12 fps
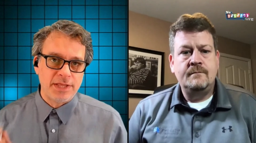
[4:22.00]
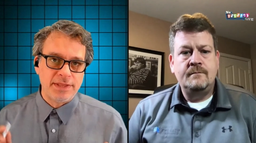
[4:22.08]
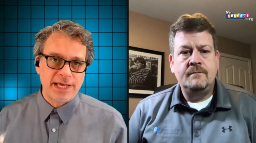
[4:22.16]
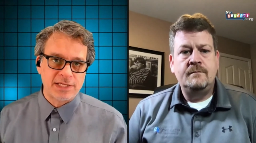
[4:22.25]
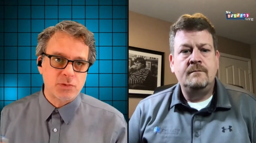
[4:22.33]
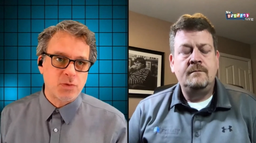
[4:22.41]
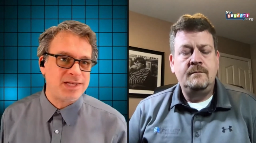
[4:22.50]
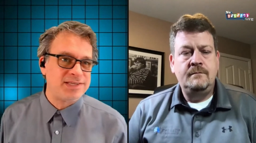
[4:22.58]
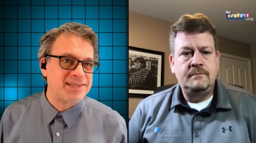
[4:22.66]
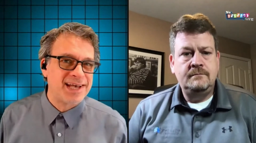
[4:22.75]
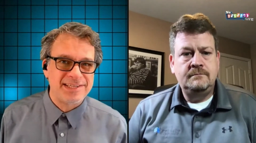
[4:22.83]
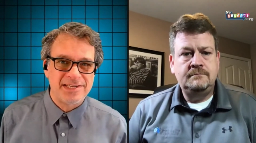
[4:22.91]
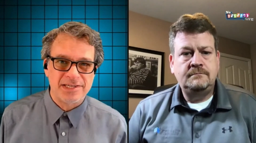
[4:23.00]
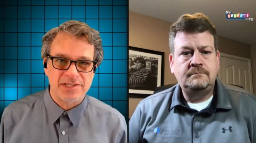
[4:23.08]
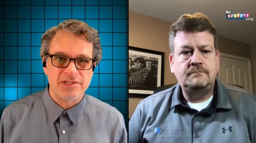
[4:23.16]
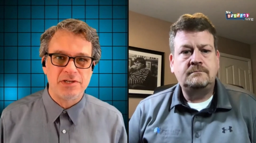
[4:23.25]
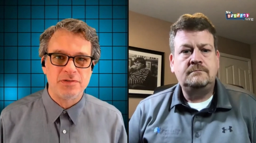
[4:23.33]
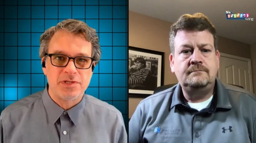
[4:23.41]
Speaker 1: And that's why
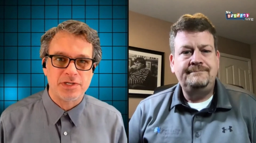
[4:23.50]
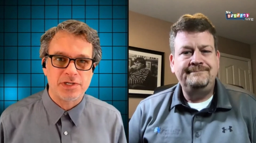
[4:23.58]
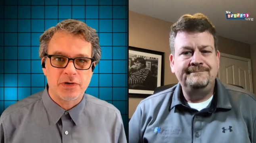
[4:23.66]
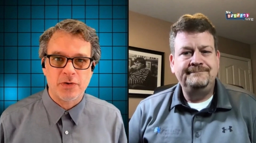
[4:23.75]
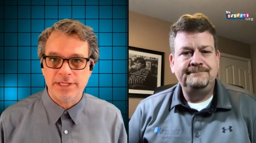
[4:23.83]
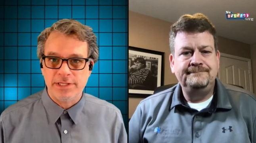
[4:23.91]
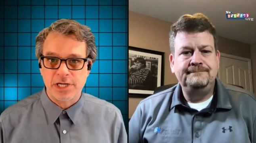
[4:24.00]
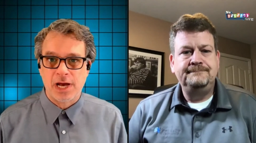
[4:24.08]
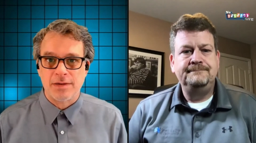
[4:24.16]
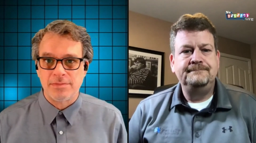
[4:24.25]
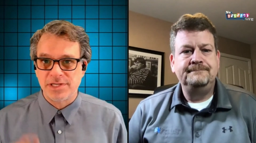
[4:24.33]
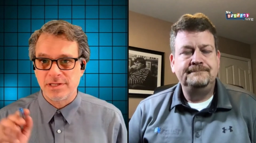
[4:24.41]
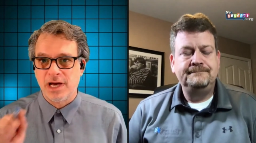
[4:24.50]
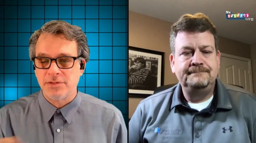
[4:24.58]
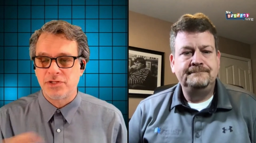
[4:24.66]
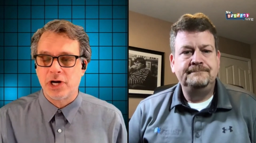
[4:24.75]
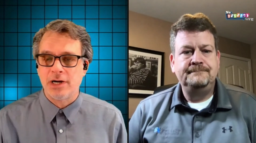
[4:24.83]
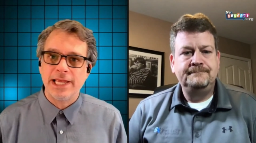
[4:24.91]
SkyTouch is doing such a great job. Uh,
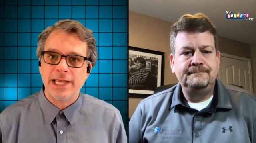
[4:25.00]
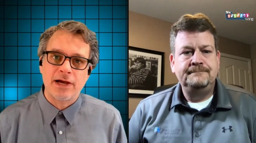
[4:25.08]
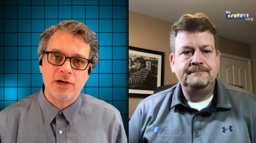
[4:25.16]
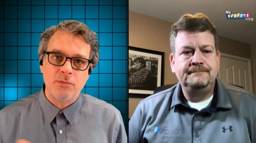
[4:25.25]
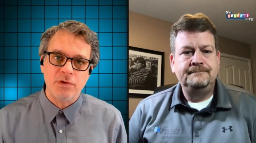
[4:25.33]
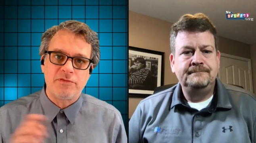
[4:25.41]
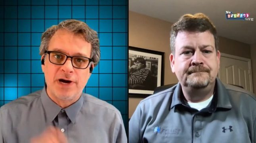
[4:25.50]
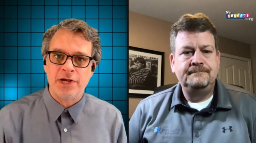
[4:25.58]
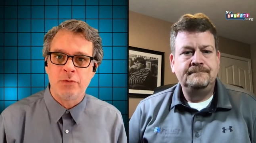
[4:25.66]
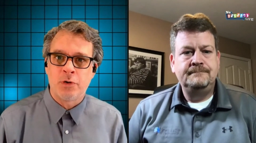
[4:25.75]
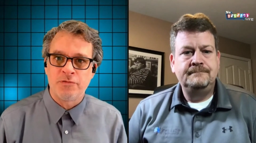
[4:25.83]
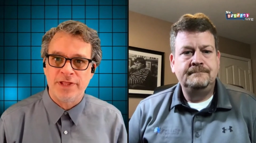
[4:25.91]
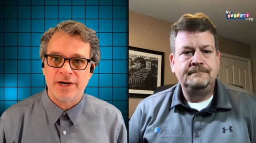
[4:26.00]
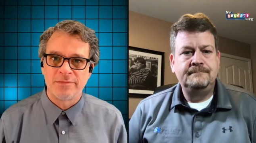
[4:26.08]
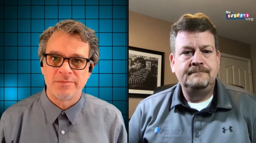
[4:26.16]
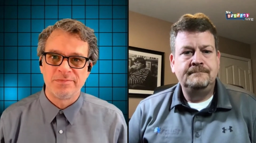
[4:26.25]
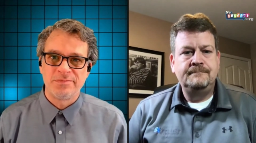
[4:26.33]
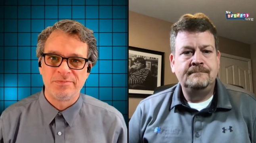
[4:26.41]
Charlie, how can we find you over
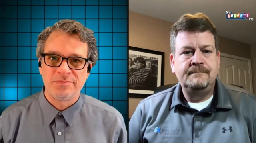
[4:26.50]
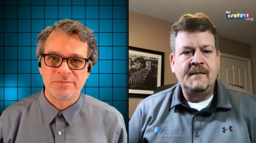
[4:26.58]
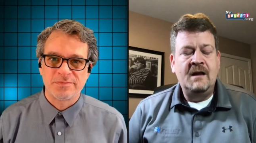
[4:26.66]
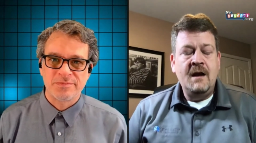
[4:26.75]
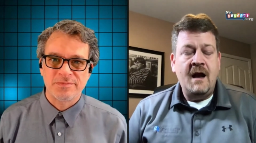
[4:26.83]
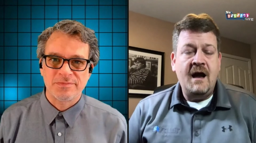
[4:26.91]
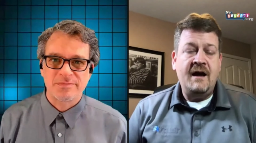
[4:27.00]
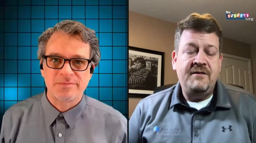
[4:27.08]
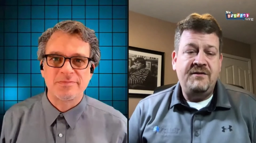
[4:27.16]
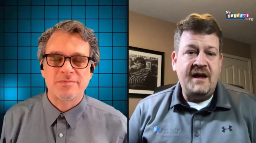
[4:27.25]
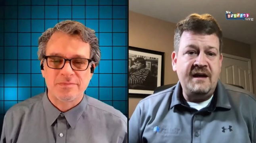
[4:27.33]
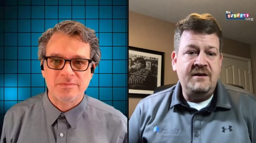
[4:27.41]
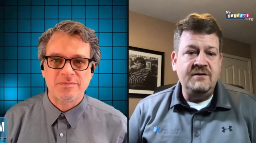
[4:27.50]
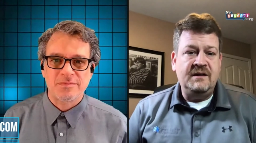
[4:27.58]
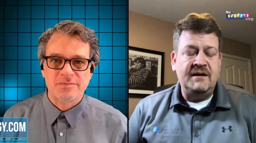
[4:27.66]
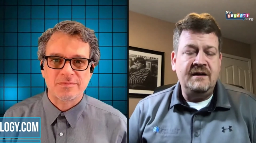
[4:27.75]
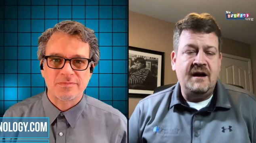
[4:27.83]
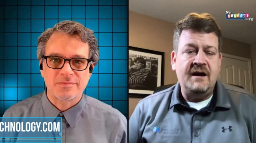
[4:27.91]
there?
Speaker 2: Uh, thank you,
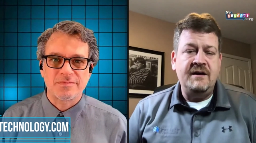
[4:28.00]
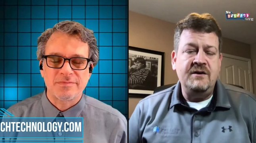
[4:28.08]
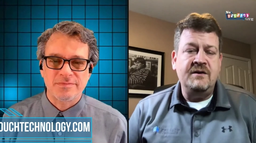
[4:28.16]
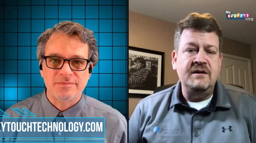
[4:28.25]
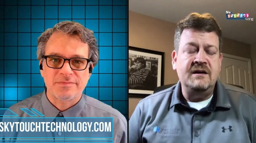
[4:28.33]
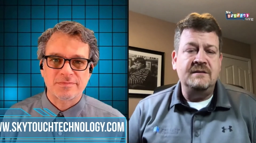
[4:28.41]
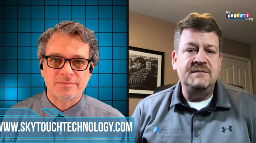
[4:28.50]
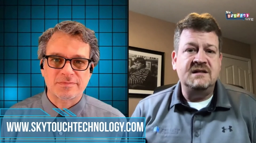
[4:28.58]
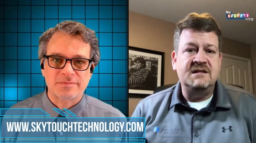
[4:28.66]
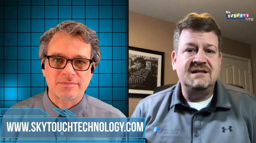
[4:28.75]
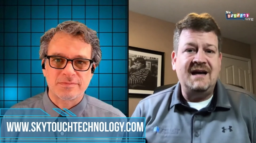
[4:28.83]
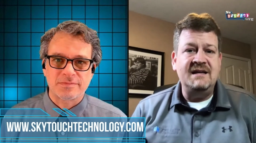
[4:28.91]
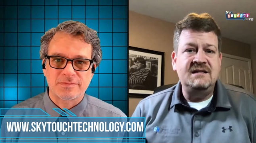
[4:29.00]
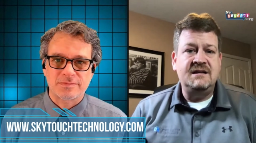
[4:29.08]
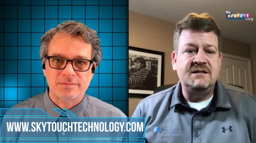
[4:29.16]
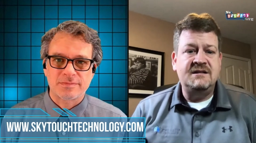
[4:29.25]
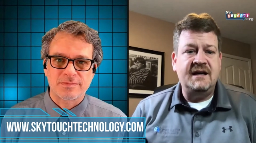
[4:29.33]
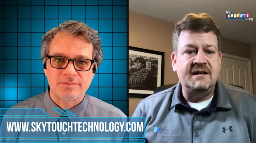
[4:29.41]
Glenn. Uh, you can come to
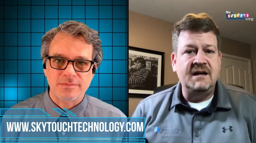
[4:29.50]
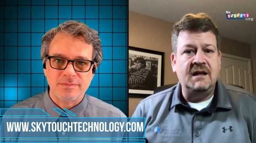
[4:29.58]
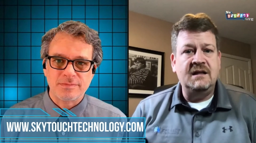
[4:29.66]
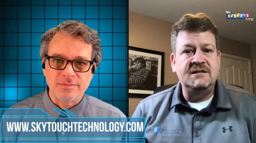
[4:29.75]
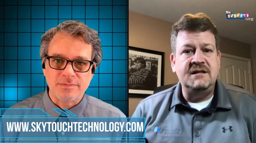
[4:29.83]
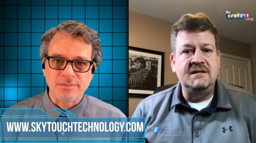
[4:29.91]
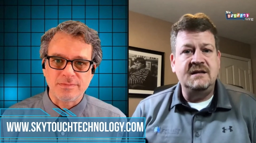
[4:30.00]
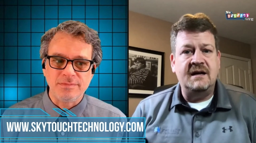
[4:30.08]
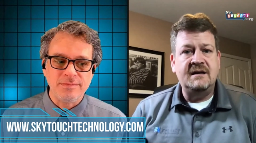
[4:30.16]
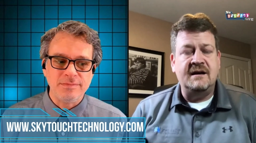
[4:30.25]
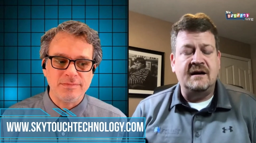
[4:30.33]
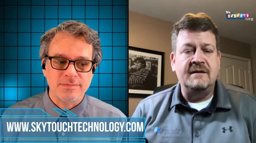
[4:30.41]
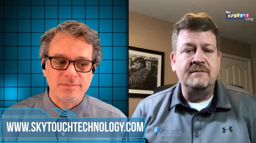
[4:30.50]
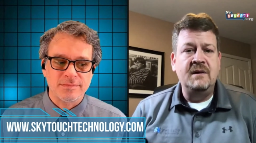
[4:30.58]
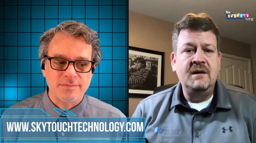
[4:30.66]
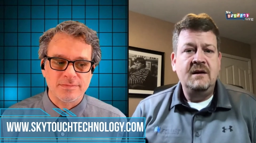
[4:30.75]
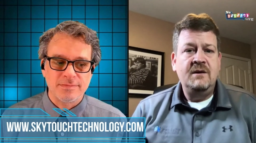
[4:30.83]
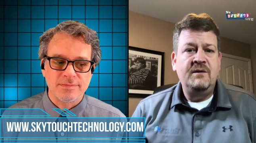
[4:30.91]

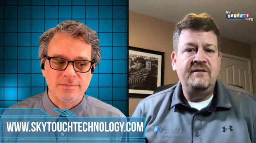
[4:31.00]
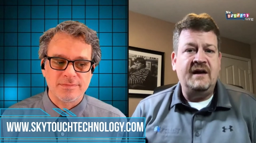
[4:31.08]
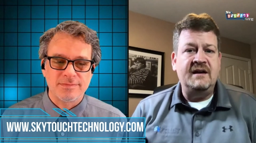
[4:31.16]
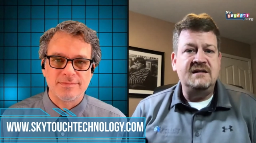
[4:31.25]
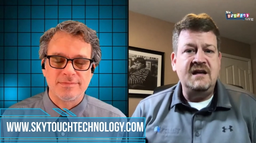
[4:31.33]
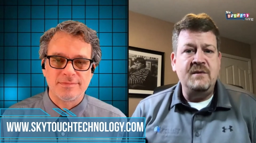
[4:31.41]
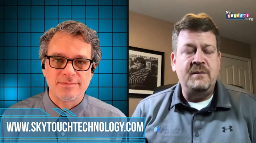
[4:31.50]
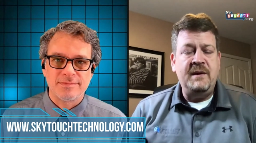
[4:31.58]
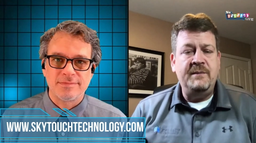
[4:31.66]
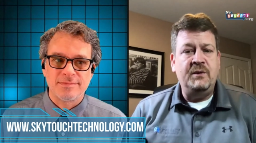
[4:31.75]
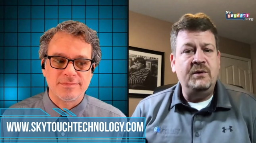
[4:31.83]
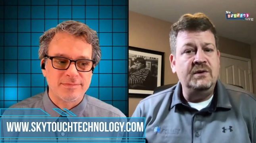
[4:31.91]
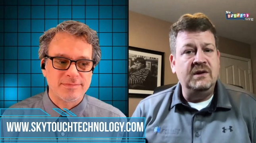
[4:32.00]
skytouchtechnology.com. We've got a team of people who'd